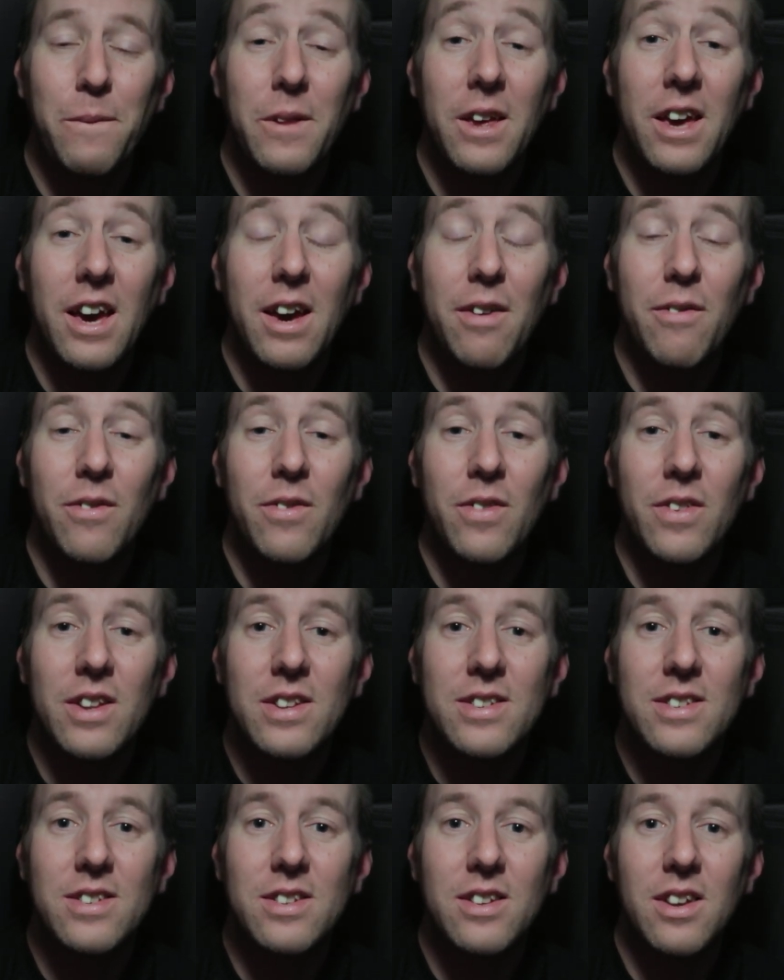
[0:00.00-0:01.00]
They have
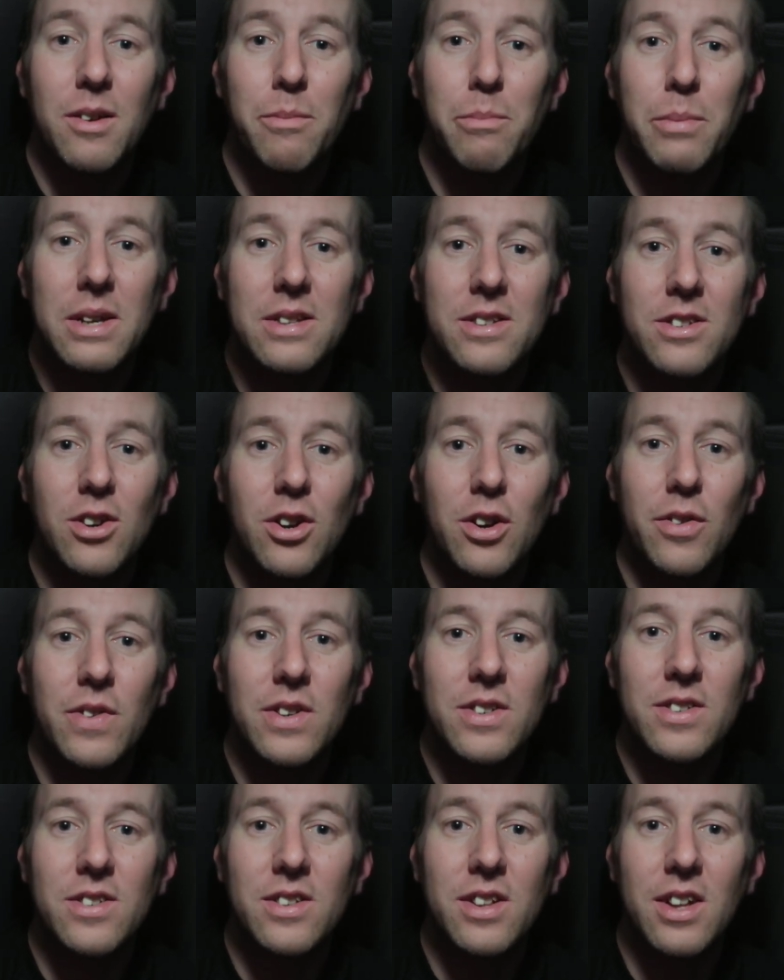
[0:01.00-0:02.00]
this bus
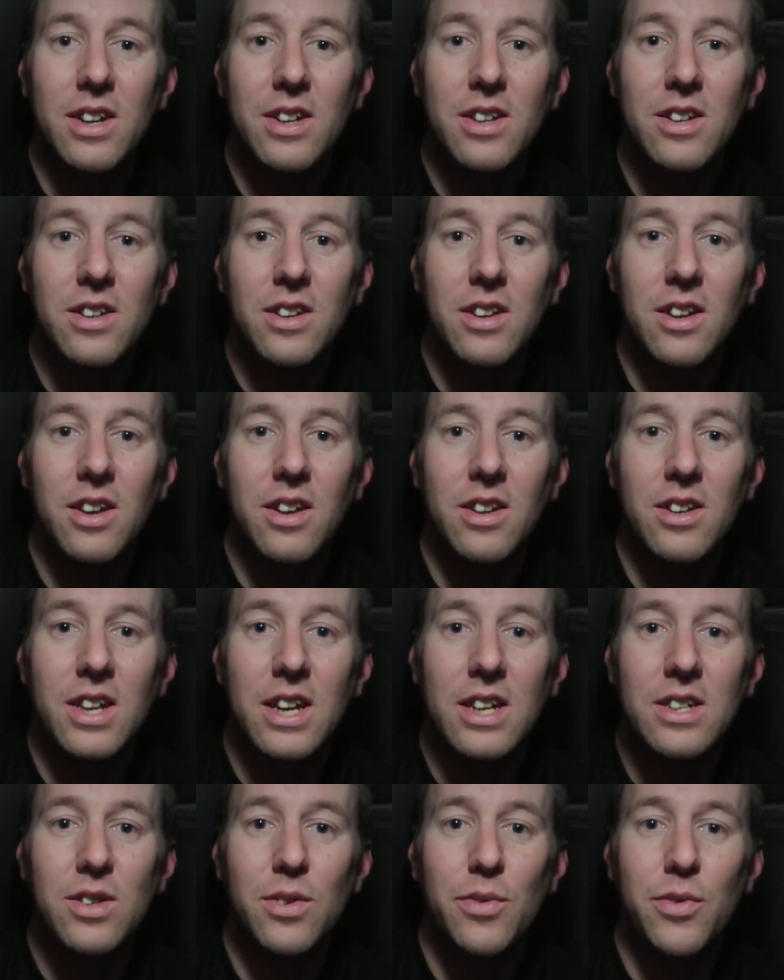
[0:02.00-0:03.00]
service that
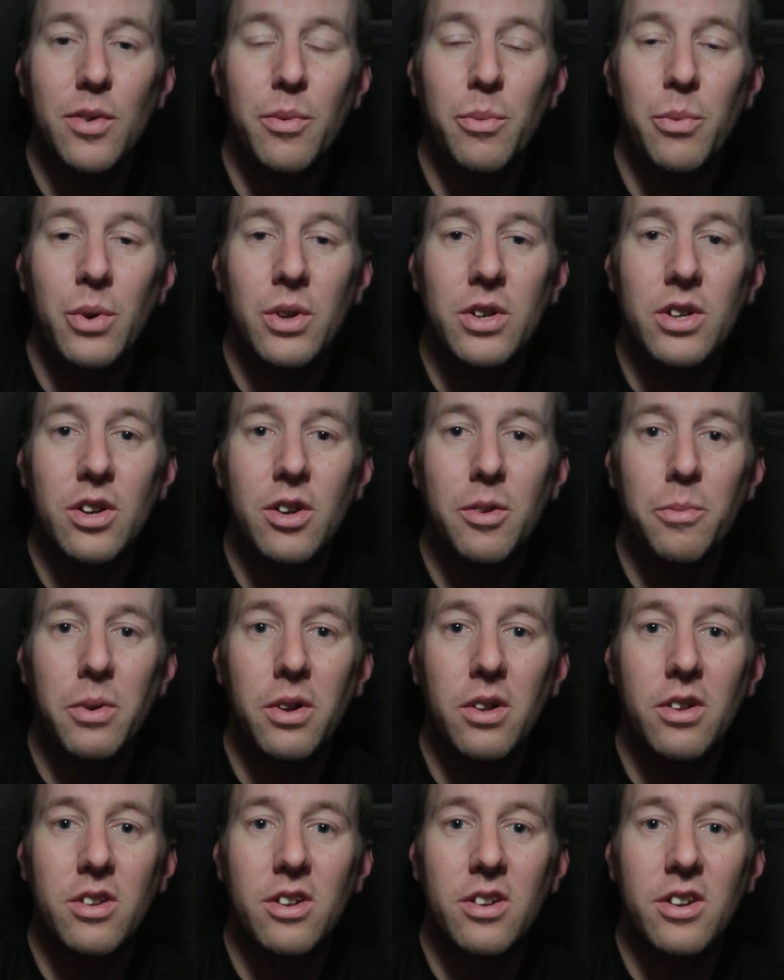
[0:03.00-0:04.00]
takes you from one
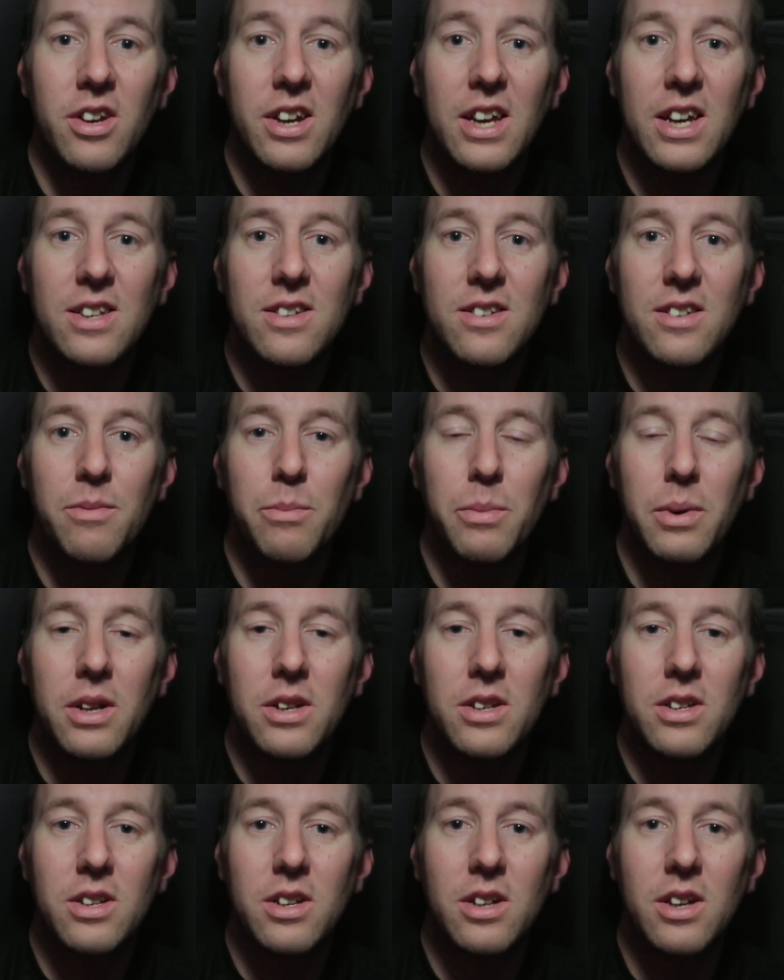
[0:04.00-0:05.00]
terminal to the next,
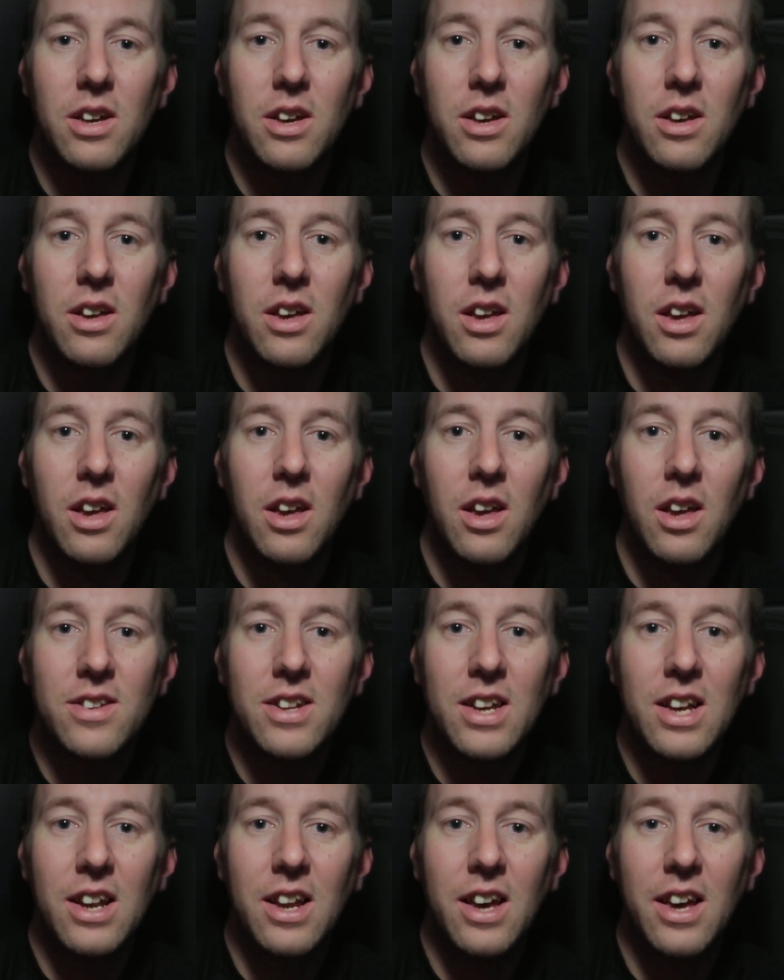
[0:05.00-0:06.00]
but
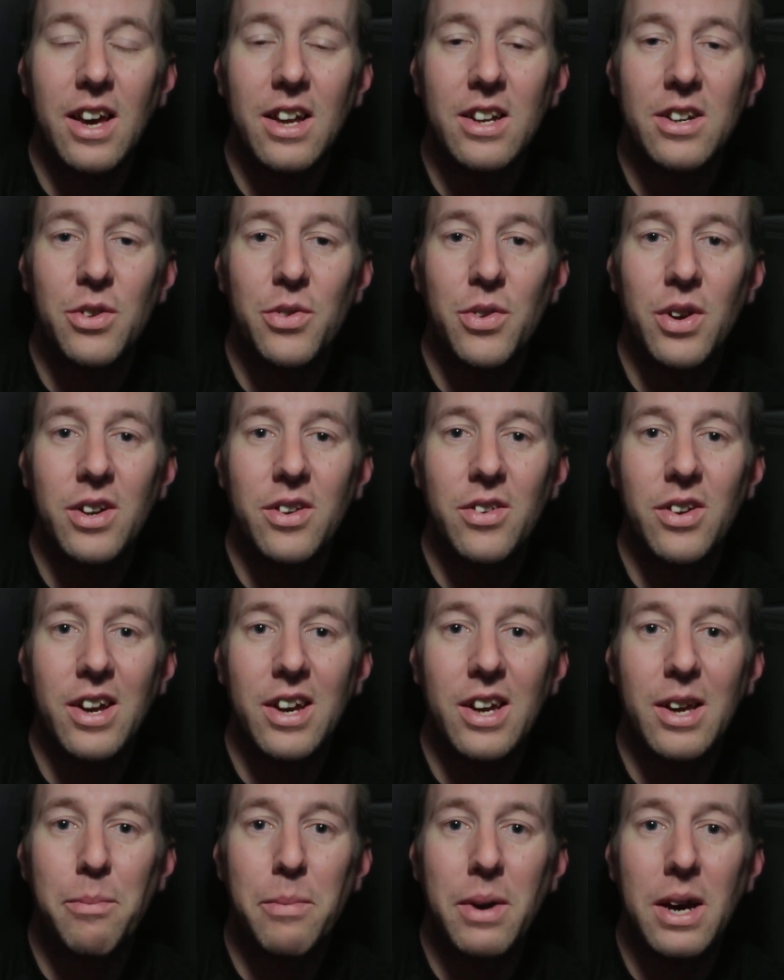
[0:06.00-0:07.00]
still I had to run
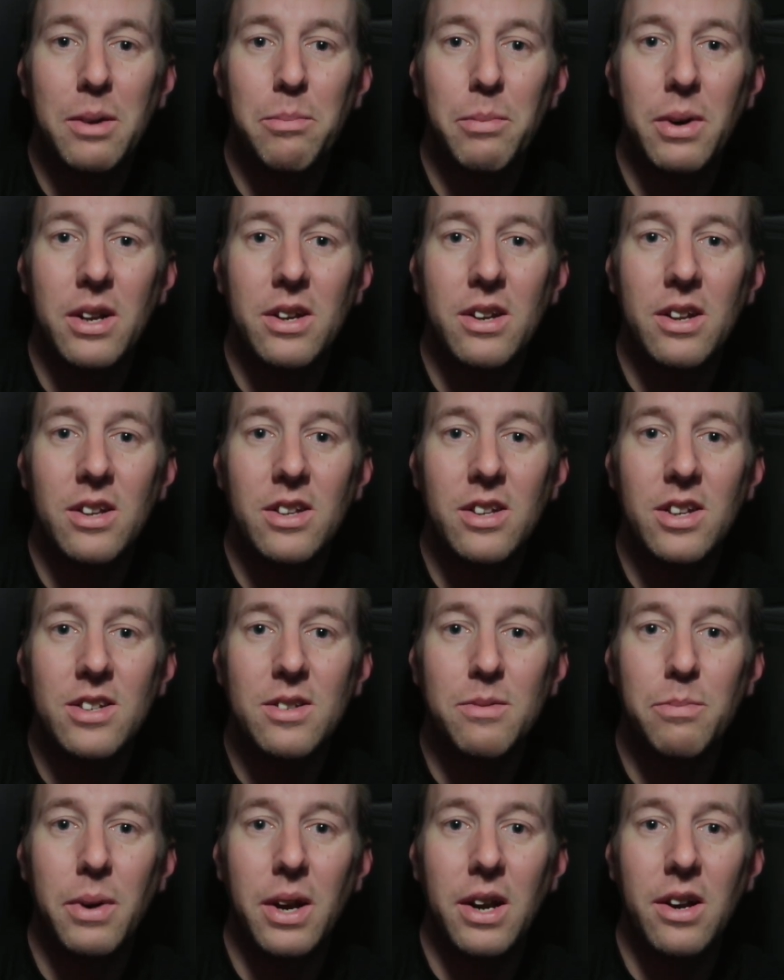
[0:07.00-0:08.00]
like a madman and
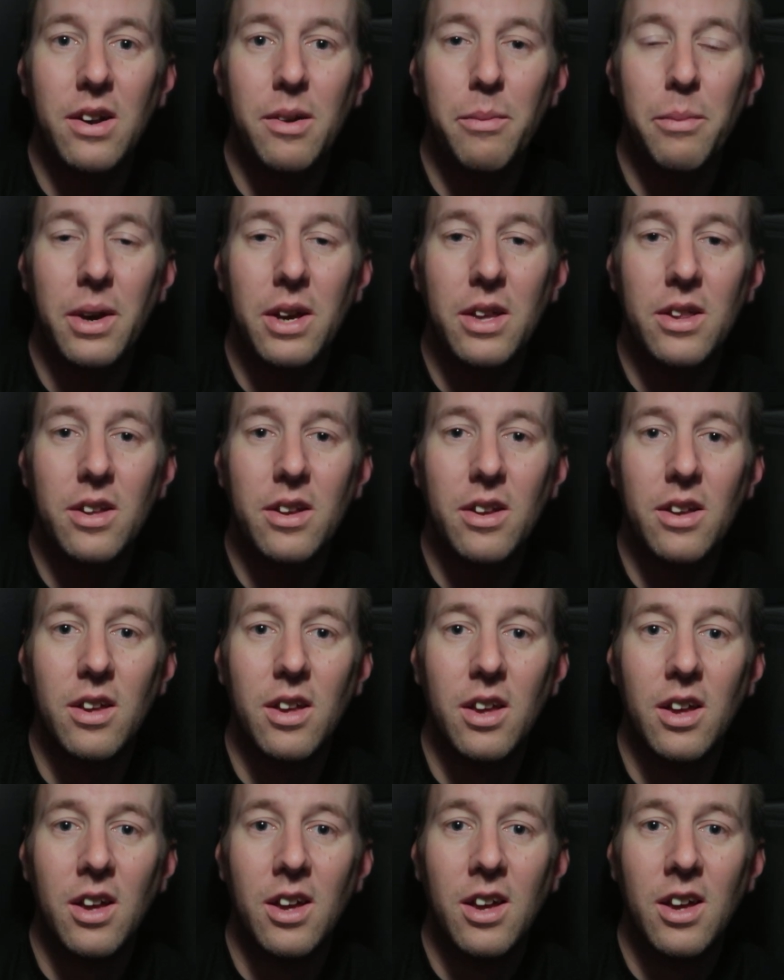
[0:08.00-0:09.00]
just barely made the
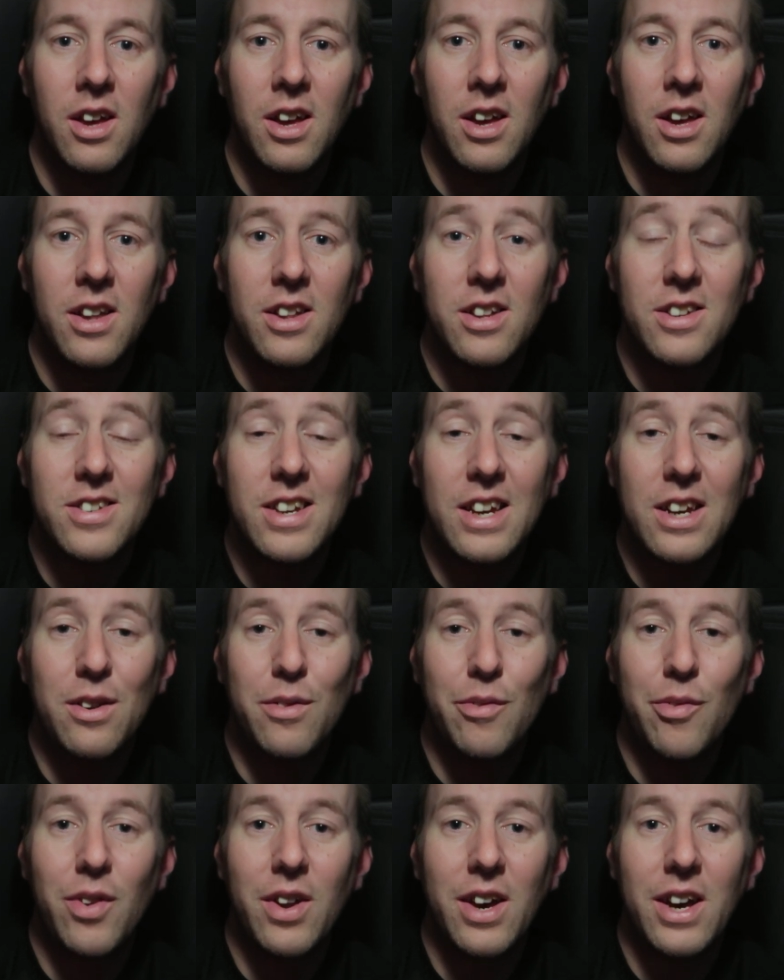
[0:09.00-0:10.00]

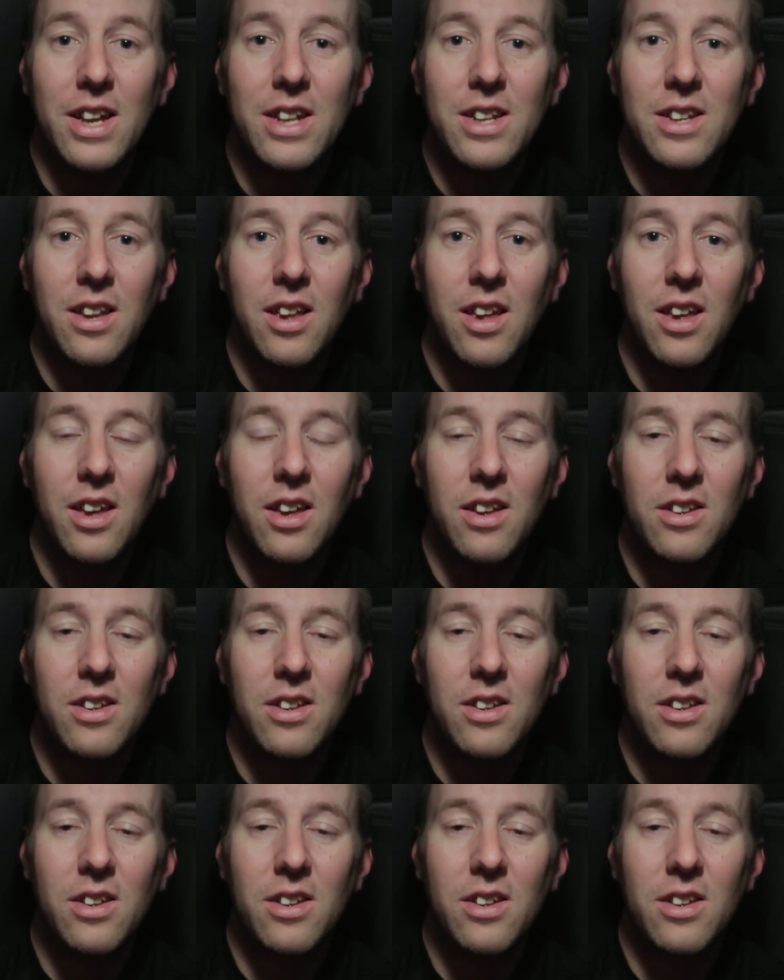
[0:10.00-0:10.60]
second flight.